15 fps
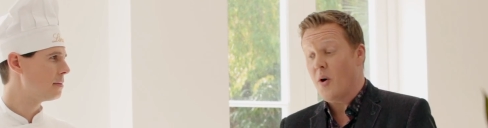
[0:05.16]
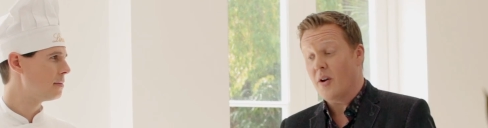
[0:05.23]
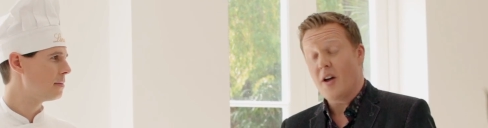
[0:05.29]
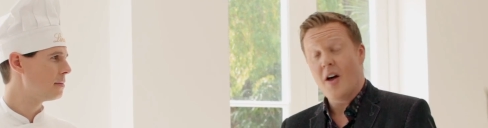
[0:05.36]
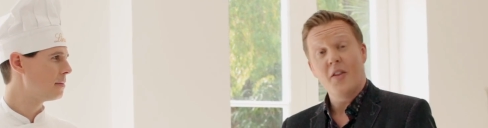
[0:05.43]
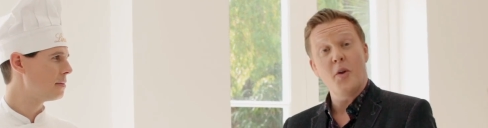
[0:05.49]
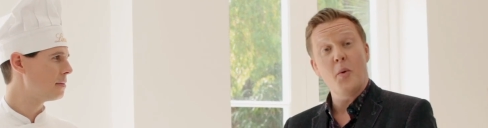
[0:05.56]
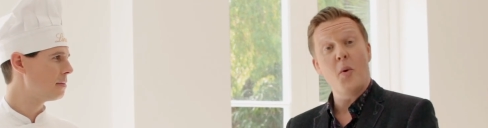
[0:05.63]

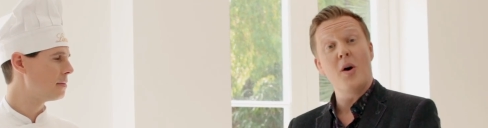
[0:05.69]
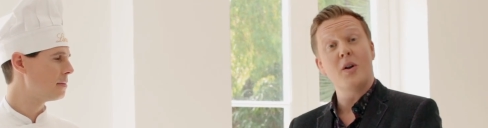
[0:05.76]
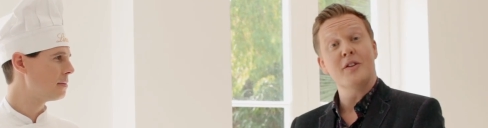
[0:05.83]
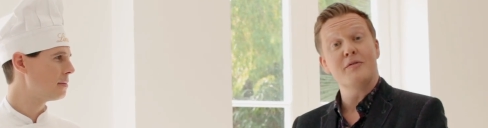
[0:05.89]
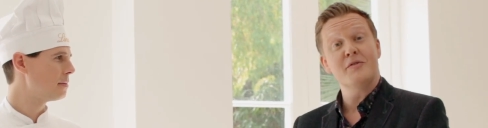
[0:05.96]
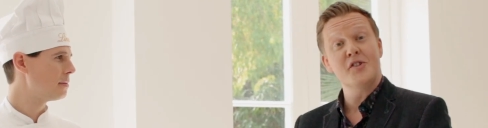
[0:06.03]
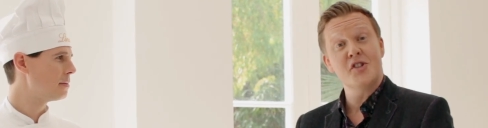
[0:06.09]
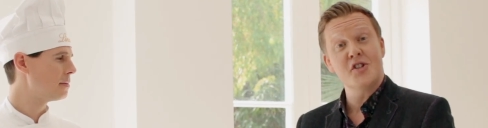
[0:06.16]
Speaker 1: what? The world
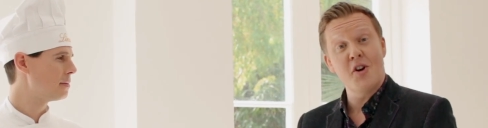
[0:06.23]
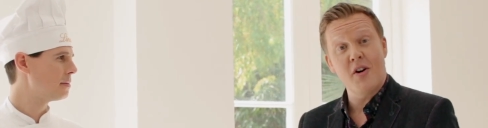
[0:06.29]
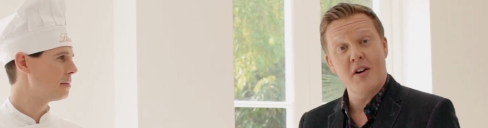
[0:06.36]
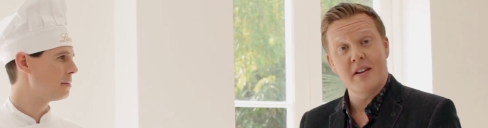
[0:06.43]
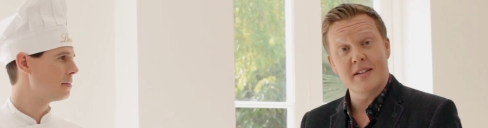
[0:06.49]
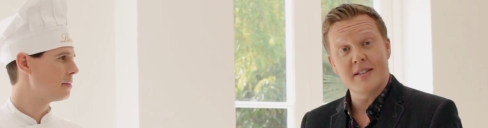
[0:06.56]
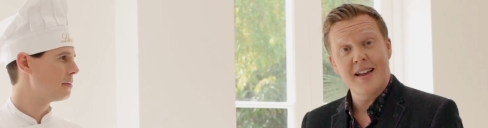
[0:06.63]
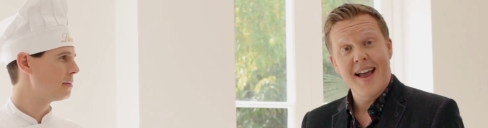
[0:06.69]
of
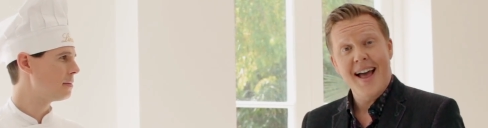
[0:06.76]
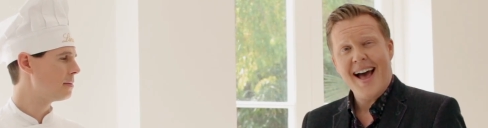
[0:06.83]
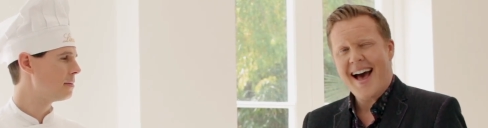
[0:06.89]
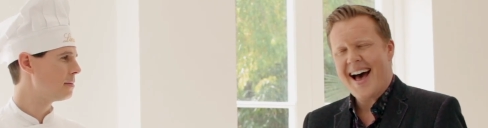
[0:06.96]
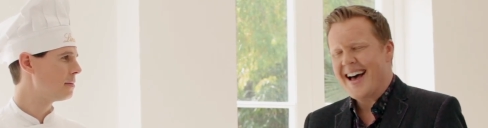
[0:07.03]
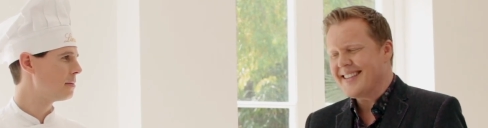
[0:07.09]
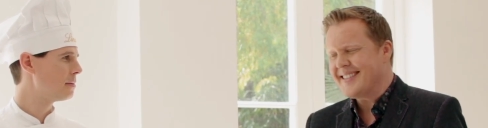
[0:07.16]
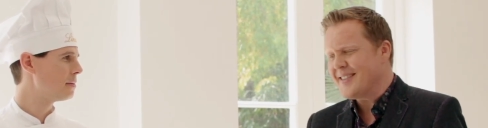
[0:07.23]
chocolate
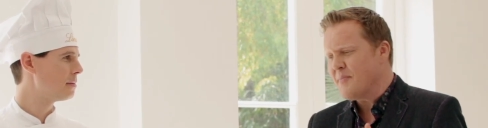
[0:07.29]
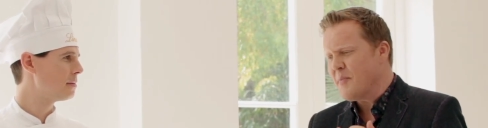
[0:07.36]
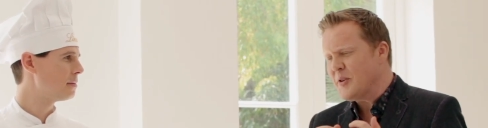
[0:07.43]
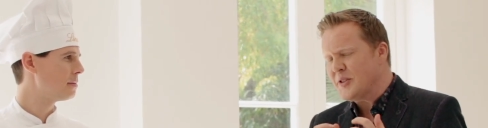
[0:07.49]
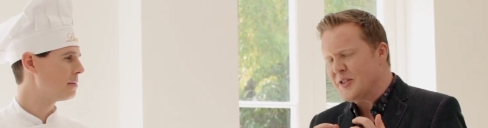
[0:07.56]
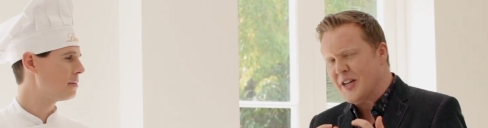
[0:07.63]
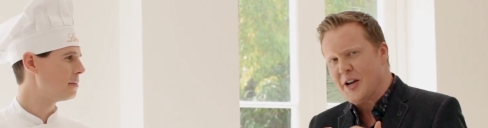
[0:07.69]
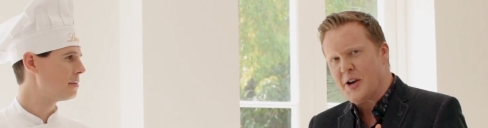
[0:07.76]
has the
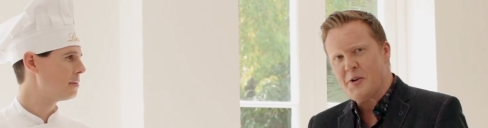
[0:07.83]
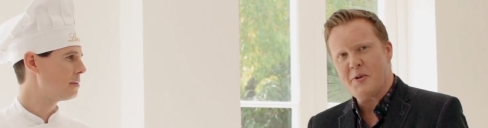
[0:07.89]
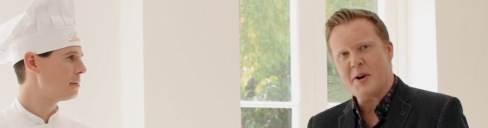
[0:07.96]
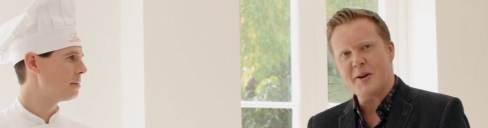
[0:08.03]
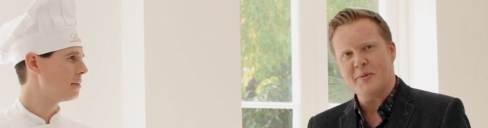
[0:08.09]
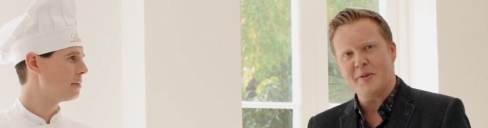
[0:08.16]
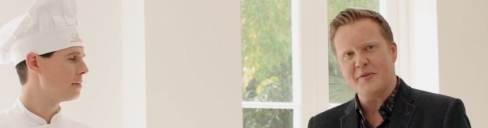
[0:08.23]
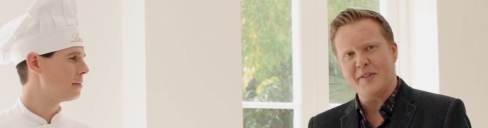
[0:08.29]
most
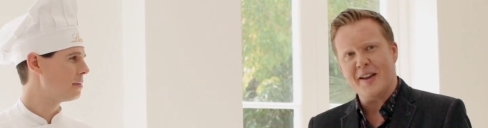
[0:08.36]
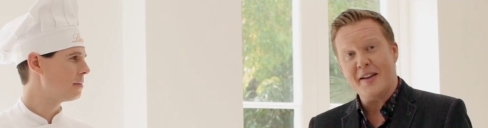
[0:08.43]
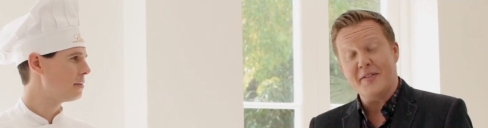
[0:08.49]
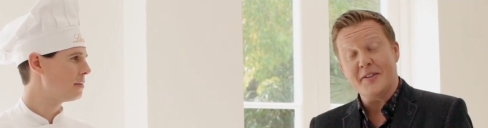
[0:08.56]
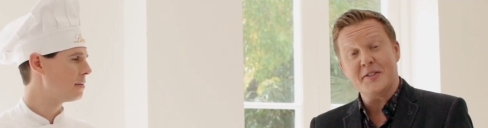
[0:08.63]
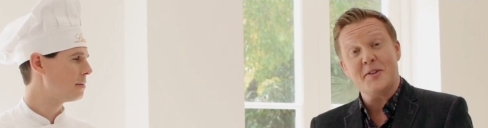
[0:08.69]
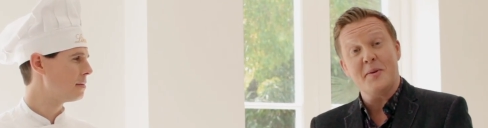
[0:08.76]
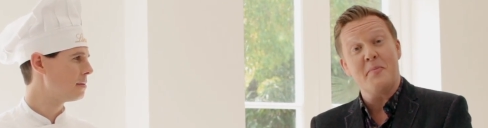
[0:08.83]
incredible
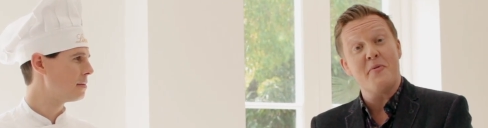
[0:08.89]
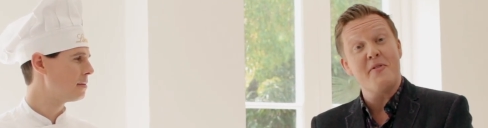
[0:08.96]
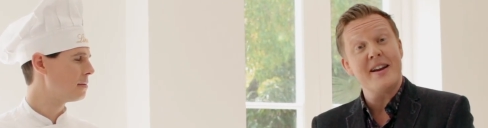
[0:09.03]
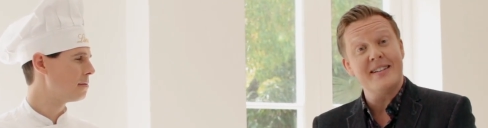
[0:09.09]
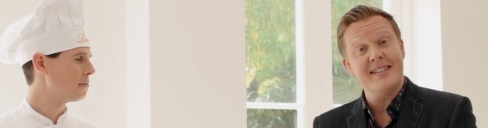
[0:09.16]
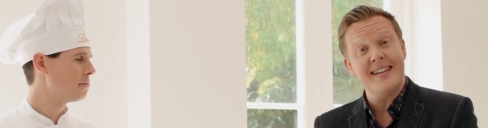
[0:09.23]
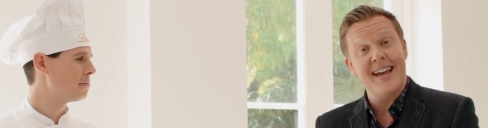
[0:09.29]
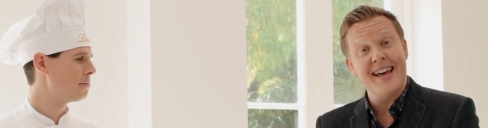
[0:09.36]
flavours to
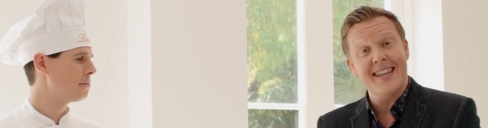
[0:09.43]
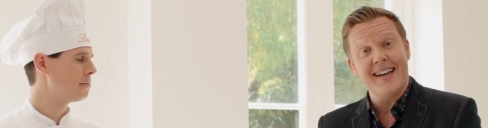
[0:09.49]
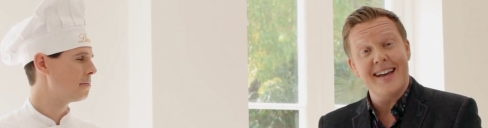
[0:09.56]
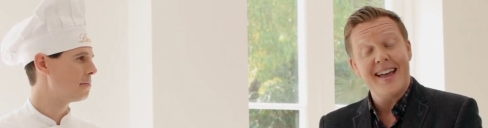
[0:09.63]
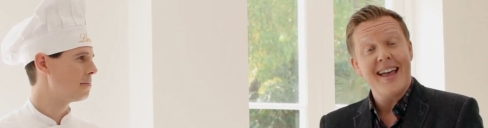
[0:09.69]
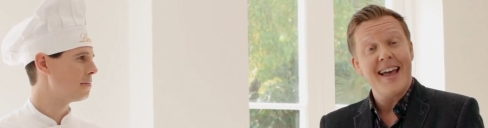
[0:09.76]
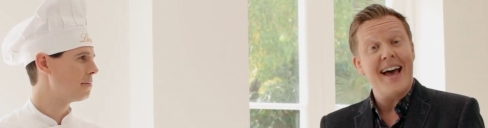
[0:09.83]
bring together